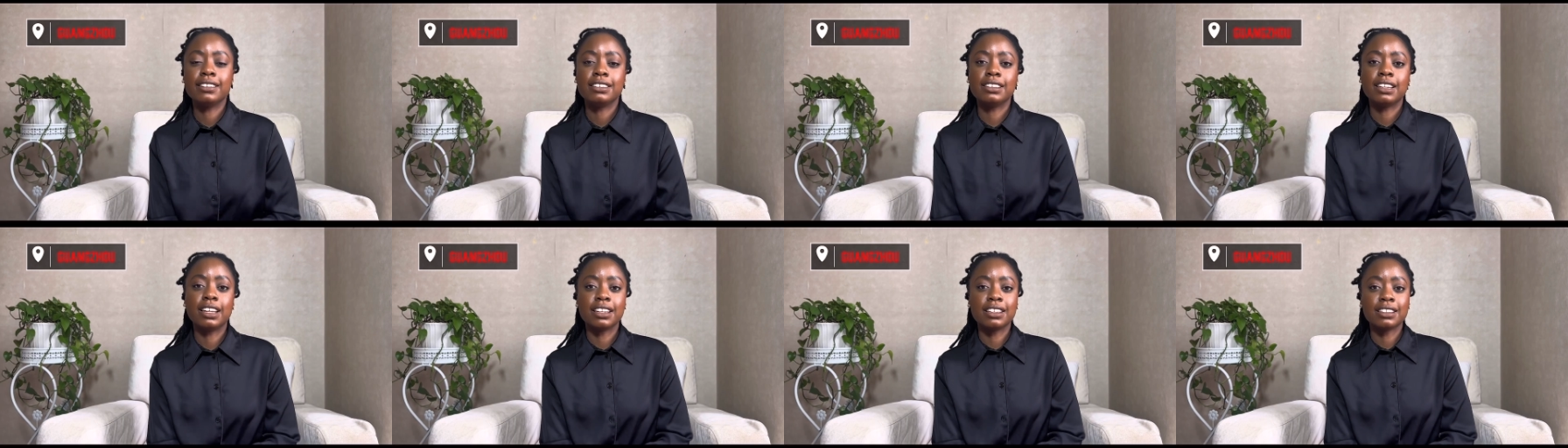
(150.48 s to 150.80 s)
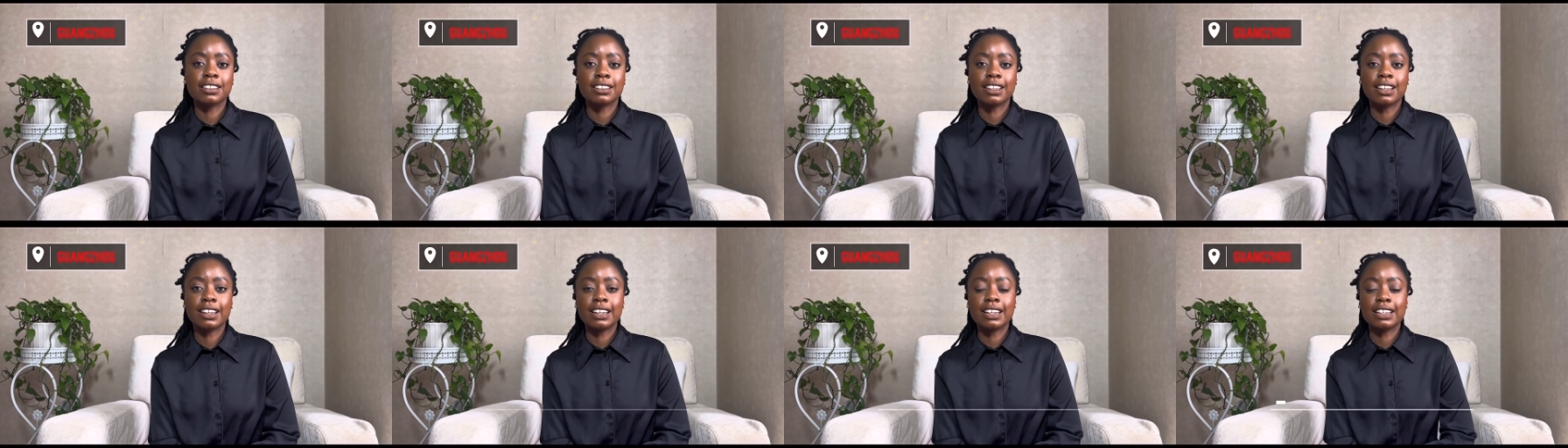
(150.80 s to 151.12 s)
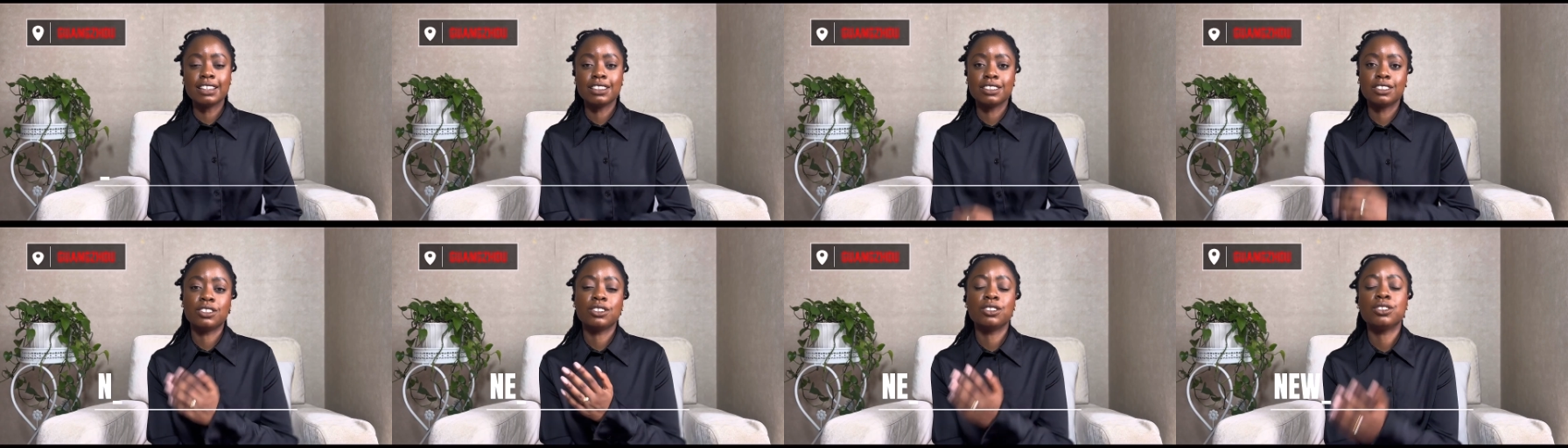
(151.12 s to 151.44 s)
then there
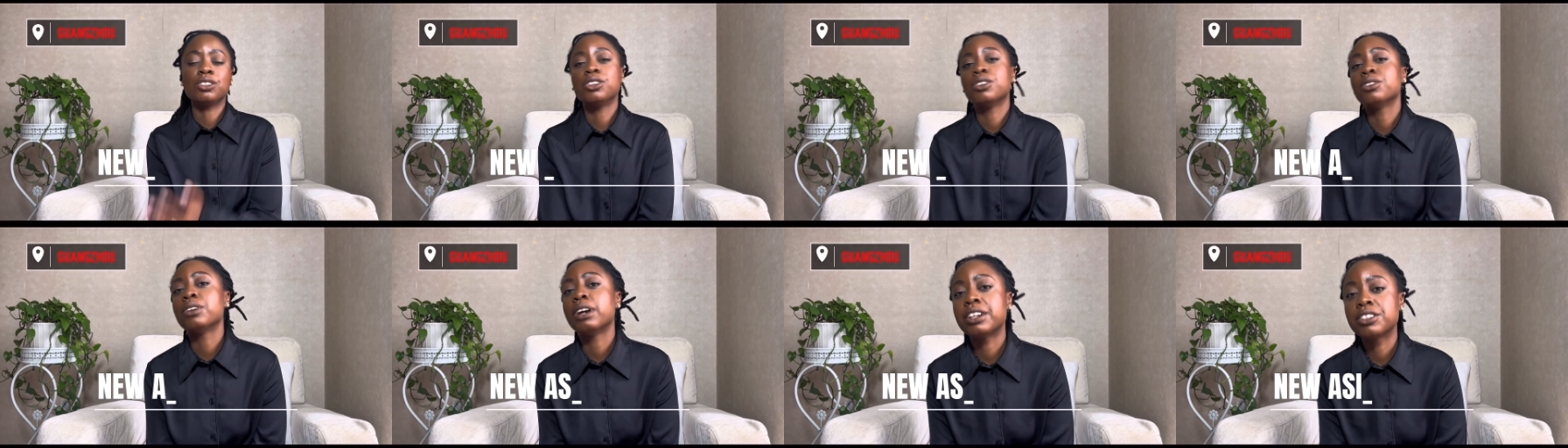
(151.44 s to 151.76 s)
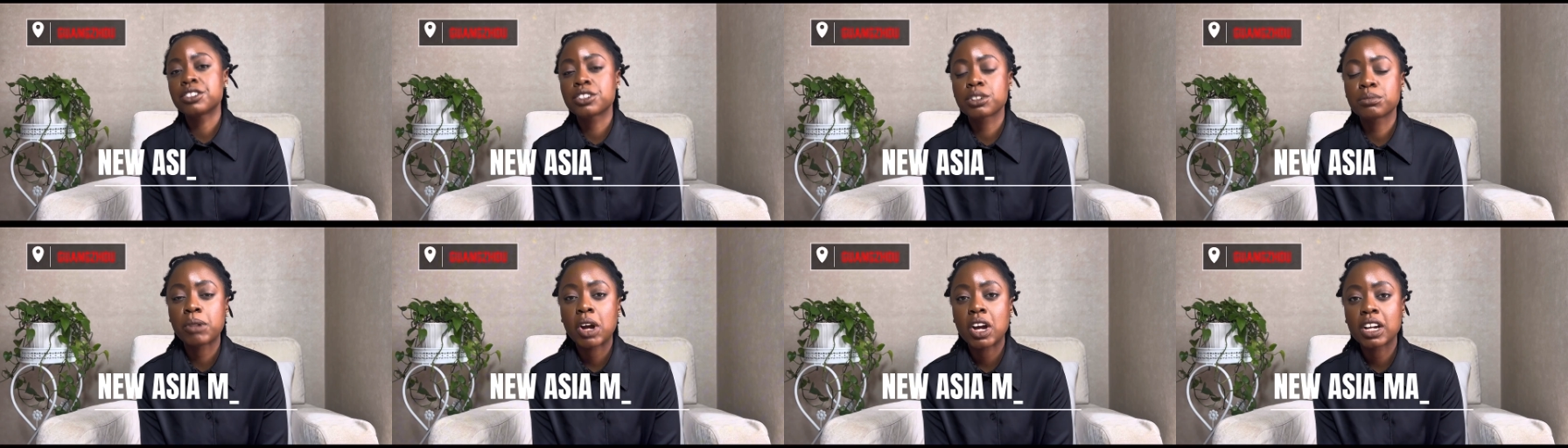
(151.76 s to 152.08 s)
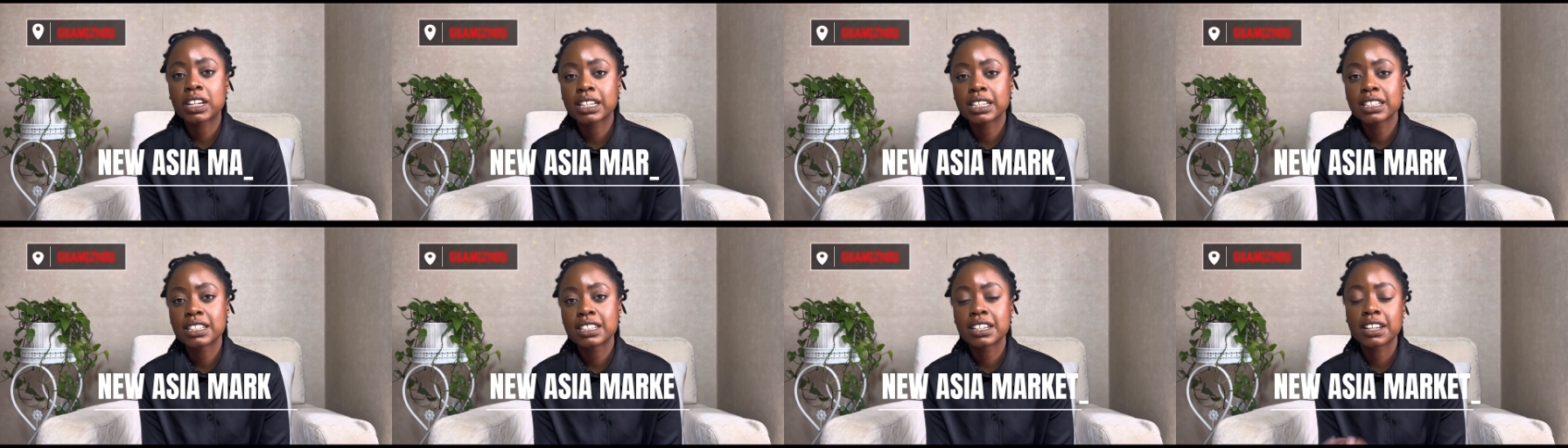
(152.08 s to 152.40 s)
is New Asia
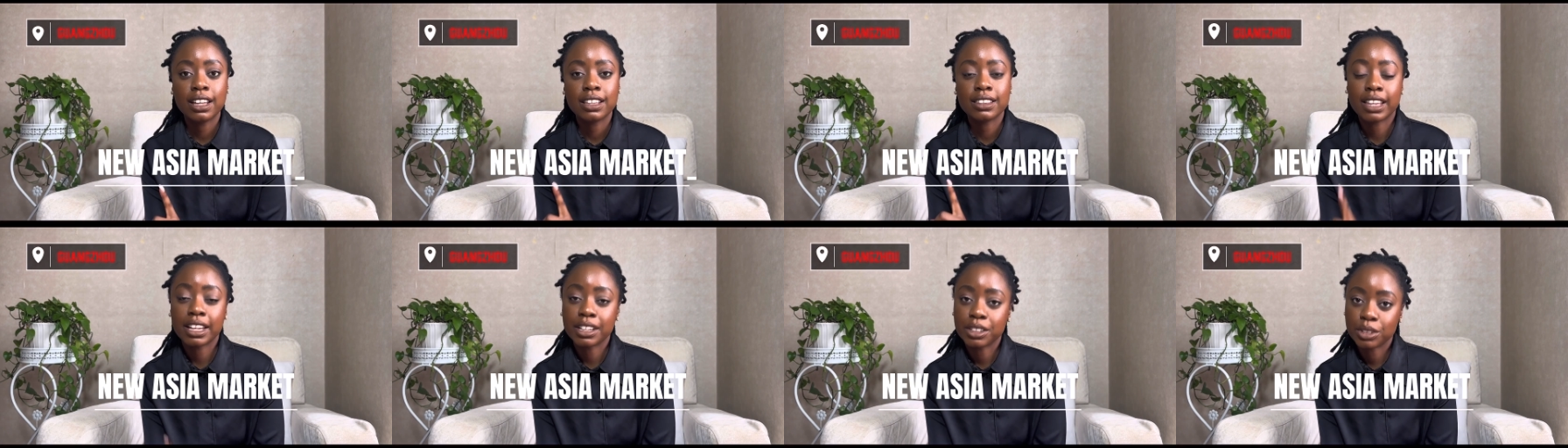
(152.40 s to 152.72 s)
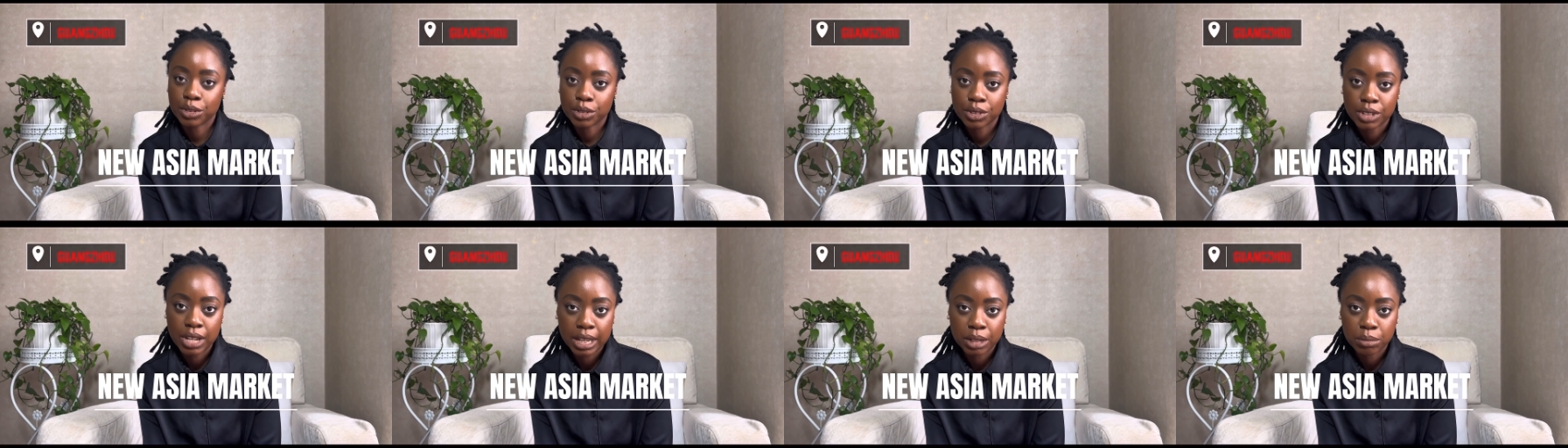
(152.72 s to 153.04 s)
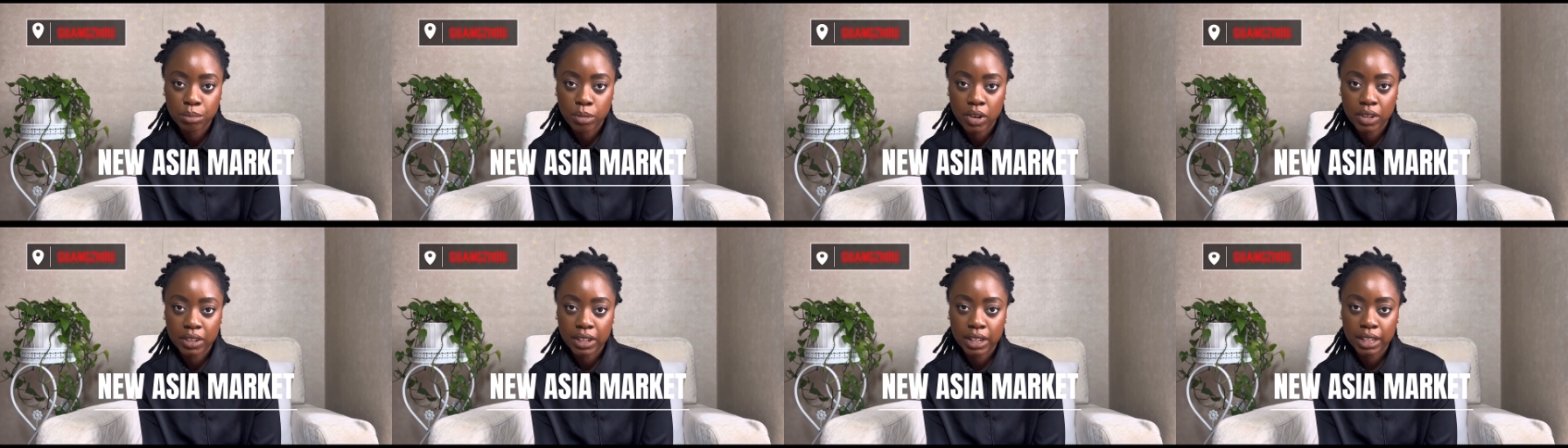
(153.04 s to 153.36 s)
Market. They do tech
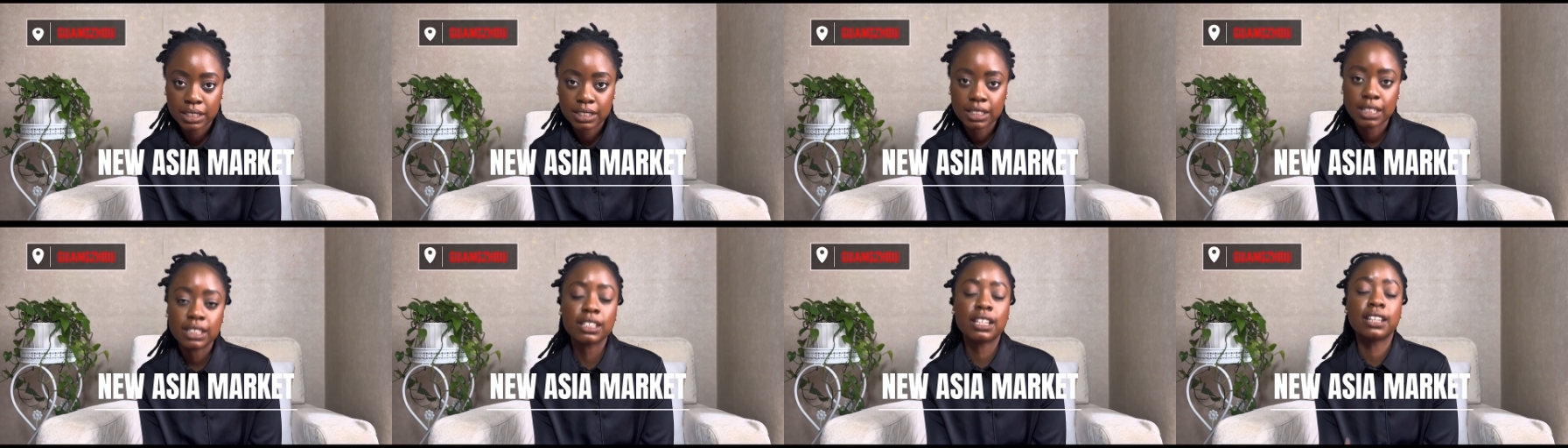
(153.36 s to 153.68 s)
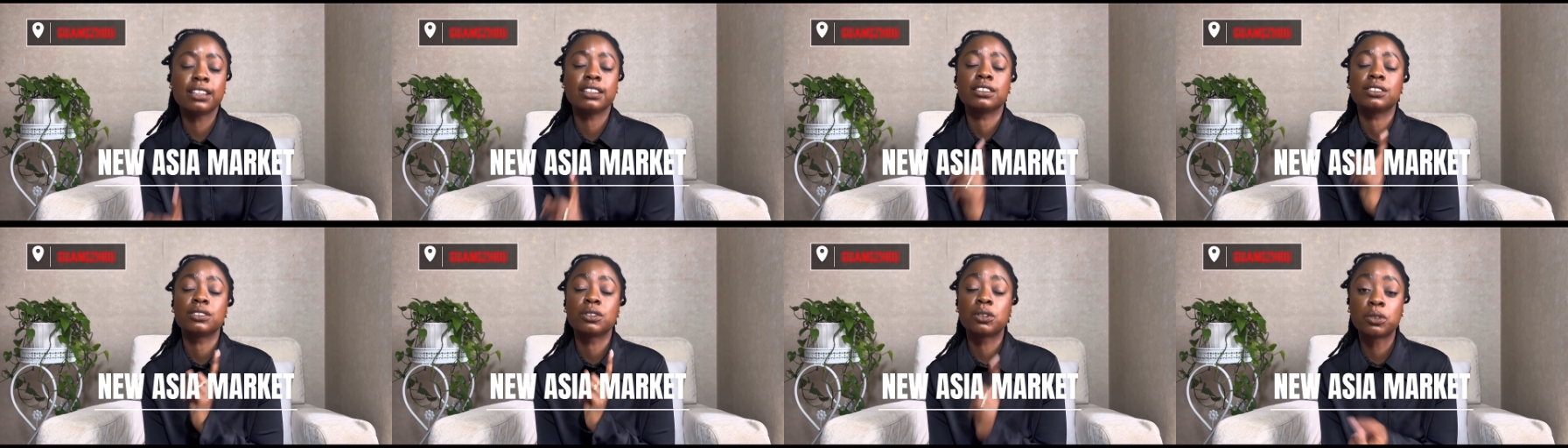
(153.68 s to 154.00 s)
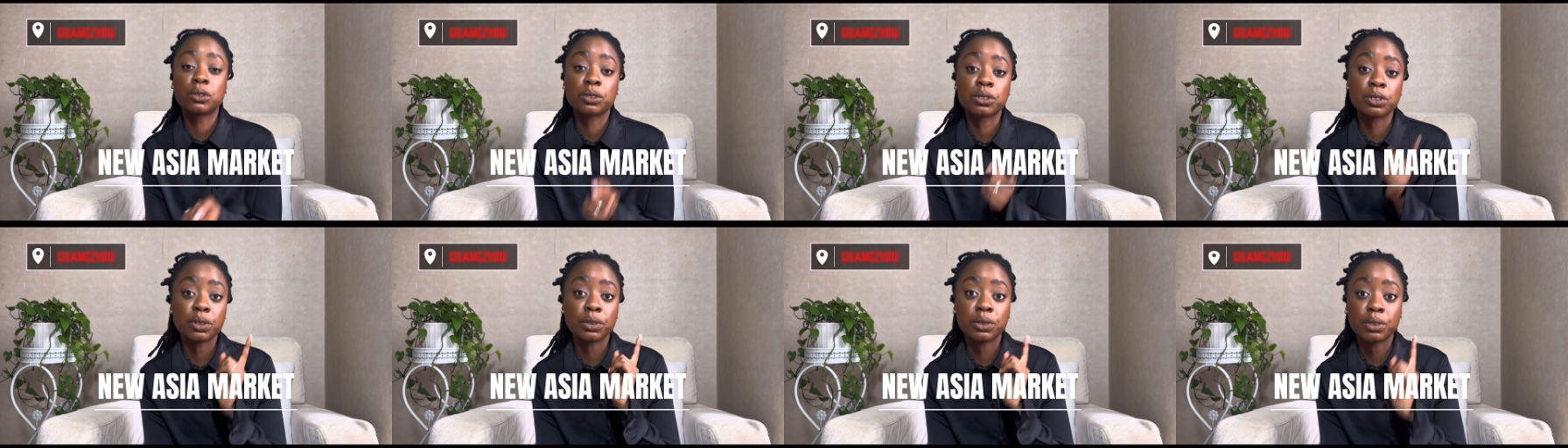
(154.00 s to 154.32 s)
products, and that is
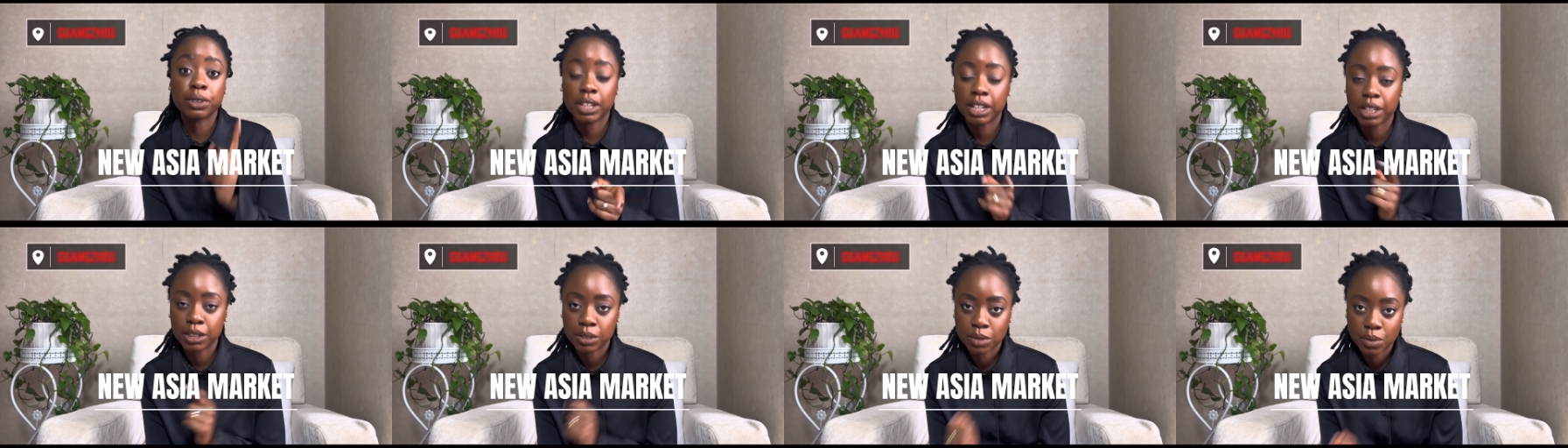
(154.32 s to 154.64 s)
also in